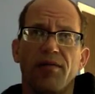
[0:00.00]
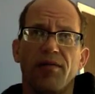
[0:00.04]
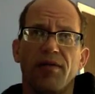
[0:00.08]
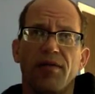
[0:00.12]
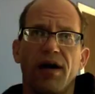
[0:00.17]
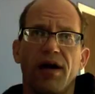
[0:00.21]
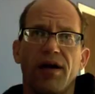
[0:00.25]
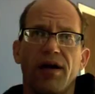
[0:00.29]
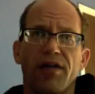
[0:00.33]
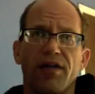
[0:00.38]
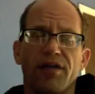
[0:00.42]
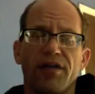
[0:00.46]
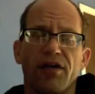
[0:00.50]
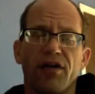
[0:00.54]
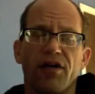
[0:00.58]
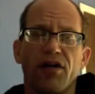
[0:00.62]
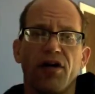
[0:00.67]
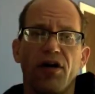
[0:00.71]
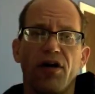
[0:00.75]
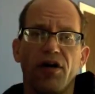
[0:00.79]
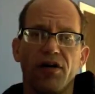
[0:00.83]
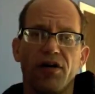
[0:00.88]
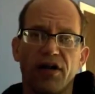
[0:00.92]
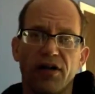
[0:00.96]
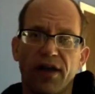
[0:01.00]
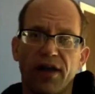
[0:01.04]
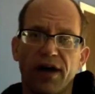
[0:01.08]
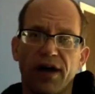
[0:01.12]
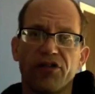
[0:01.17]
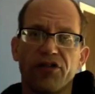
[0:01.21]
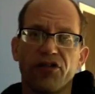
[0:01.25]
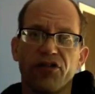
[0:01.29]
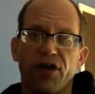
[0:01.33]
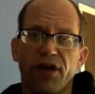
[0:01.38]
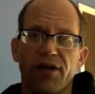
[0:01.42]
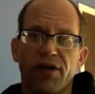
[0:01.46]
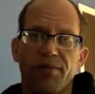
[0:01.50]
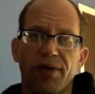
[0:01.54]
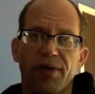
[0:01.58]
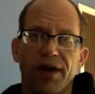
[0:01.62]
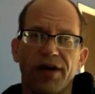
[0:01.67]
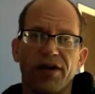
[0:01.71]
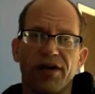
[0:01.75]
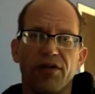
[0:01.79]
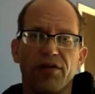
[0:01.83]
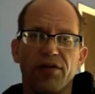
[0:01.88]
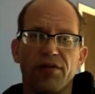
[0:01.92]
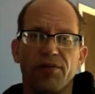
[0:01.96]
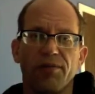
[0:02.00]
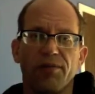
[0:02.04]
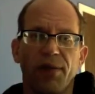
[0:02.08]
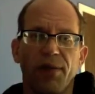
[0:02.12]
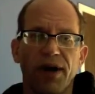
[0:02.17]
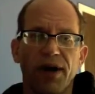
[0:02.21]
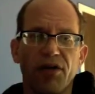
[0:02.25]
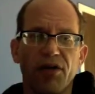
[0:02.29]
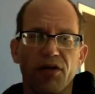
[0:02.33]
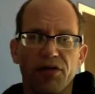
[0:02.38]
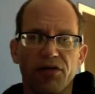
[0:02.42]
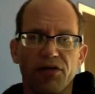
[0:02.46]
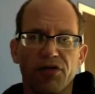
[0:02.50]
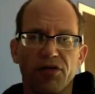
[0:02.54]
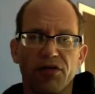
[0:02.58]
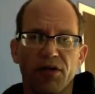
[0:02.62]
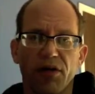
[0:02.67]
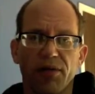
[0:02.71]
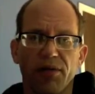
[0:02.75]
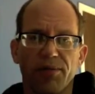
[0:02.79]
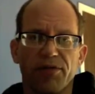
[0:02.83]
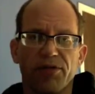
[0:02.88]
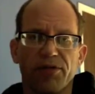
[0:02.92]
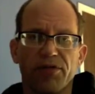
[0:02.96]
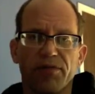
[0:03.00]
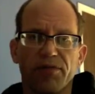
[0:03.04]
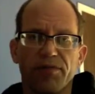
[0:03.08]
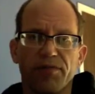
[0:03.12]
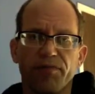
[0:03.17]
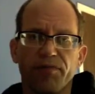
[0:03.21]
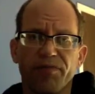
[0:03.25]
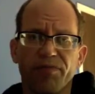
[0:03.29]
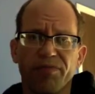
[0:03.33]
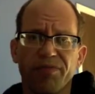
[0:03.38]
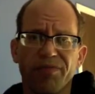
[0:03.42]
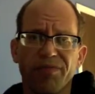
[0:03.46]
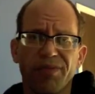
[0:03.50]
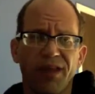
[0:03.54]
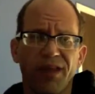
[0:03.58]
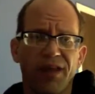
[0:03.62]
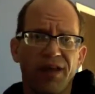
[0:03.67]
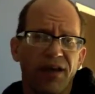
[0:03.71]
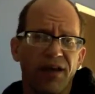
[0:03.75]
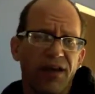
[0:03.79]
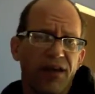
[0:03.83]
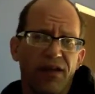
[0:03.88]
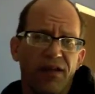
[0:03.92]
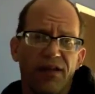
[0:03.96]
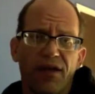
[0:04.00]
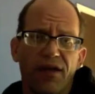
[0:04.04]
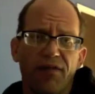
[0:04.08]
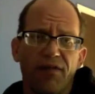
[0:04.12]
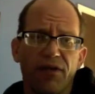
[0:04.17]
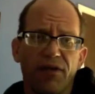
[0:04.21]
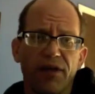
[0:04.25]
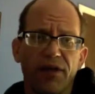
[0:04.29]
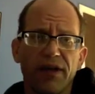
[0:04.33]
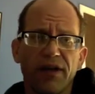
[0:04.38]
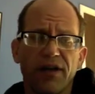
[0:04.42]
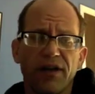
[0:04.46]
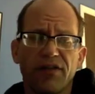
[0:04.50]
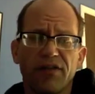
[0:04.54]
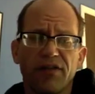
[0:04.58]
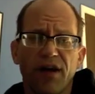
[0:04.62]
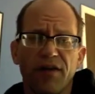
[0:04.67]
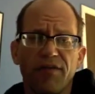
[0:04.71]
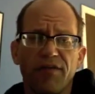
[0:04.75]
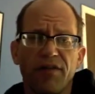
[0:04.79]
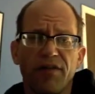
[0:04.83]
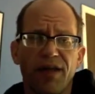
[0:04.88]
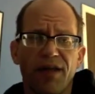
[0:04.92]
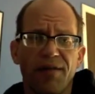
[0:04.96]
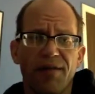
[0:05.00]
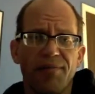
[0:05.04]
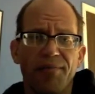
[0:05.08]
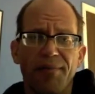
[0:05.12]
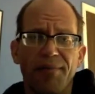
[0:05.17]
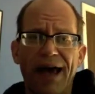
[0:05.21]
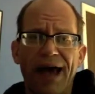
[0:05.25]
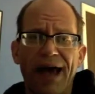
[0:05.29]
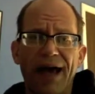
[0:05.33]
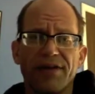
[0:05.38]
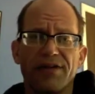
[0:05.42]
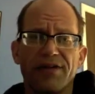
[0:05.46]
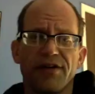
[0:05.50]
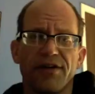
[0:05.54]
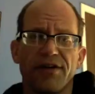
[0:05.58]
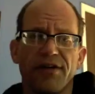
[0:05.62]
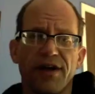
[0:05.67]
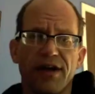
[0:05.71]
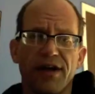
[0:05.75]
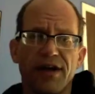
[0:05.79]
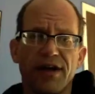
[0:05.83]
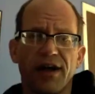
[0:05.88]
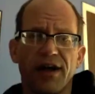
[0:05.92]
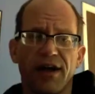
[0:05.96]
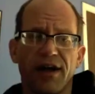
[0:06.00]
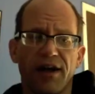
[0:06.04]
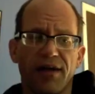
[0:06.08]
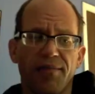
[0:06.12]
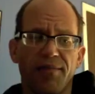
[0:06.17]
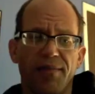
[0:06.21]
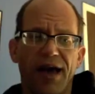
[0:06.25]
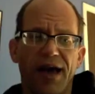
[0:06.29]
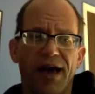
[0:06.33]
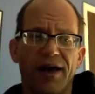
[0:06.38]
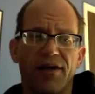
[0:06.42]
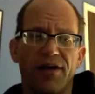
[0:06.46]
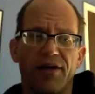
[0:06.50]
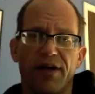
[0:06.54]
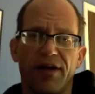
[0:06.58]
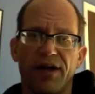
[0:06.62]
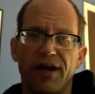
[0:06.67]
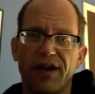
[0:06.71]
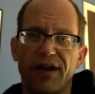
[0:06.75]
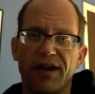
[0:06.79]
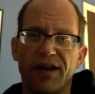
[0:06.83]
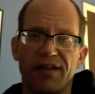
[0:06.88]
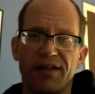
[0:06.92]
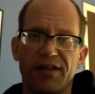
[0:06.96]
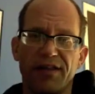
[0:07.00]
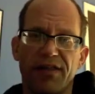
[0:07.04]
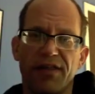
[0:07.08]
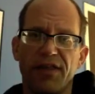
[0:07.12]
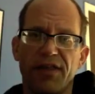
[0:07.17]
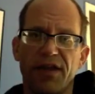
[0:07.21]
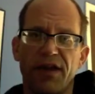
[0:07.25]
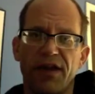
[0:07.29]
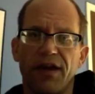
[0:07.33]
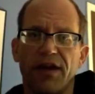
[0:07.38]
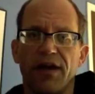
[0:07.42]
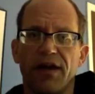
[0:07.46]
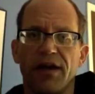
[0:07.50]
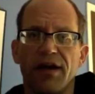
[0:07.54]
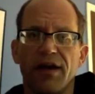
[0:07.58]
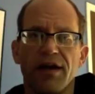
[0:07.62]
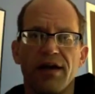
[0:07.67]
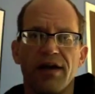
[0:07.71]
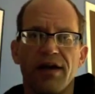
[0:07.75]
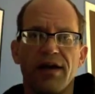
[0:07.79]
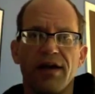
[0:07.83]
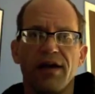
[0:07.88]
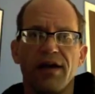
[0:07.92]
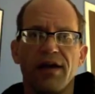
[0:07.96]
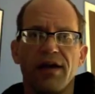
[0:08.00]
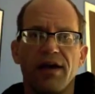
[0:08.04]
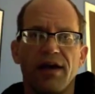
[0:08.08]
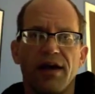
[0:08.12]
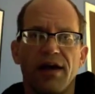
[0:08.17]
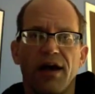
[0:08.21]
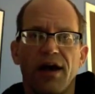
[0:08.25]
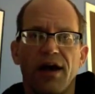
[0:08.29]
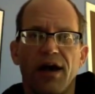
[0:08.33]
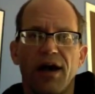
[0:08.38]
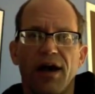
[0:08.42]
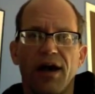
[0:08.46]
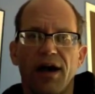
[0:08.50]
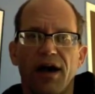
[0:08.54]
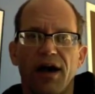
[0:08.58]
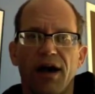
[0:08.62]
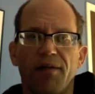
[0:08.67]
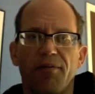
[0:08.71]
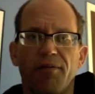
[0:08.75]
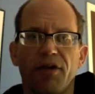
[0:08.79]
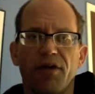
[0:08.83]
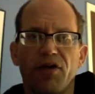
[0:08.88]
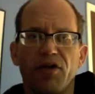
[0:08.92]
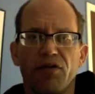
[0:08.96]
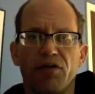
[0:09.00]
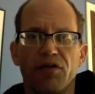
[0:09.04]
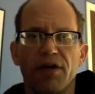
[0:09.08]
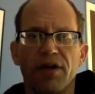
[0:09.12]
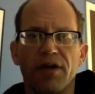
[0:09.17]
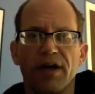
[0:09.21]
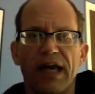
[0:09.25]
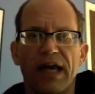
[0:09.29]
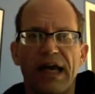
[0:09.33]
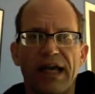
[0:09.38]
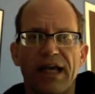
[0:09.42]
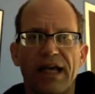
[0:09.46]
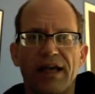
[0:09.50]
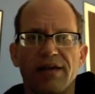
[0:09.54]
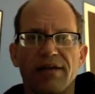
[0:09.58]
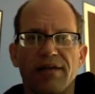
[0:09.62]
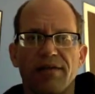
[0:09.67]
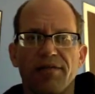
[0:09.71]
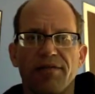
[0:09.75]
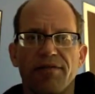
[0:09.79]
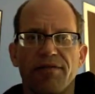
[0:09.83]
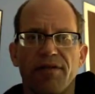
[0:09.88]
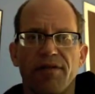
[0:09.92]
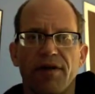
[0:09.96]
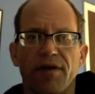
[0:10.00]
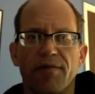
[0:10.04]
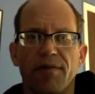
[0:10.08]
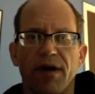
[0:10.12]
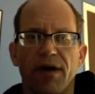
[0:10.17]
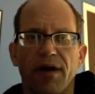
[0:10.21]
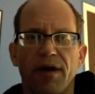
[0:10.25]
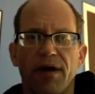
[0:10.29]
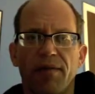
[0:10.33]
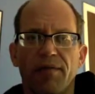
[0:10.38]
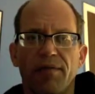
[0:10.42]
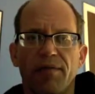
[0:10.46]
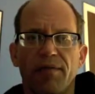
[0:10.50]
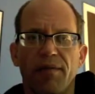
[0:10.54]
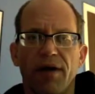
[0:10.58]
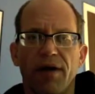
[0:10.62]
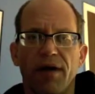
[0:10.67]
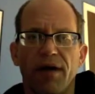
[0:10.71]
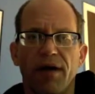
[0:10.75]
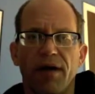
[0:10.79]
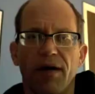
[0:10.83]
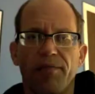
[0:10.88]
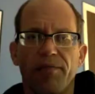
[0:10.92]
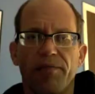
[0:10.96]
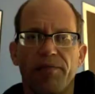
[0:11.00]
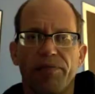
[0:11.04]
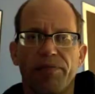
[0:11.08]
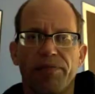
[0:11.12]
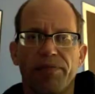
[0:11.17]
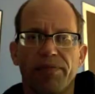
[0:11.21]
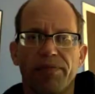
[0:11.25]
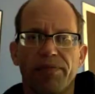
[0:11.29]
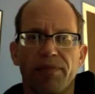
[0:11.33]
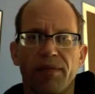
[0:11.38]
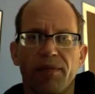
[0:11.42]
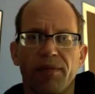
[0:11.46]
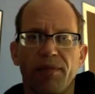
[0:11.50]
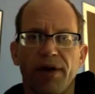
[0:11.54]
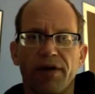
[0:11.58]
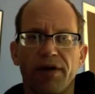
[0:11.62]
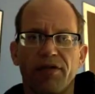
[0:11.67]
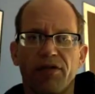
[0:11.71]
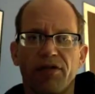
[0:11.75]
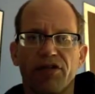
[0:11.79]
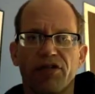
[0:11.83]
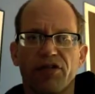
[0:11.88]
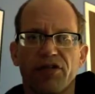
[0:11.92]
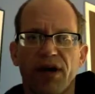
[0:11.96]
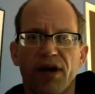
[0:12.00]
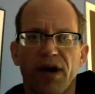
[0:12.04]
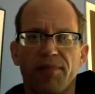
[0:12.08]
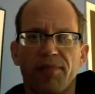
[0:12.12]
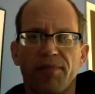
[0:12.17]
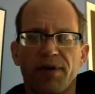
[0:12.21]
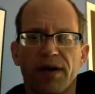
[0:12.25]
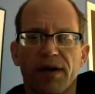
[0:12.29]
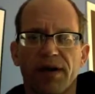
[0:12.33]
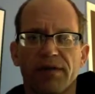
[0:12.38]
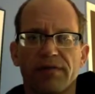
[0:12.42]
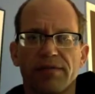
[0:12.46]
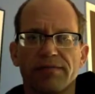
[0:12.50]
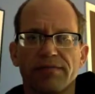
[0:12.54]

I think they're called electron microscopes, they've really discovered that matter, any kind of matter, anything, when you look at it from a microscopic,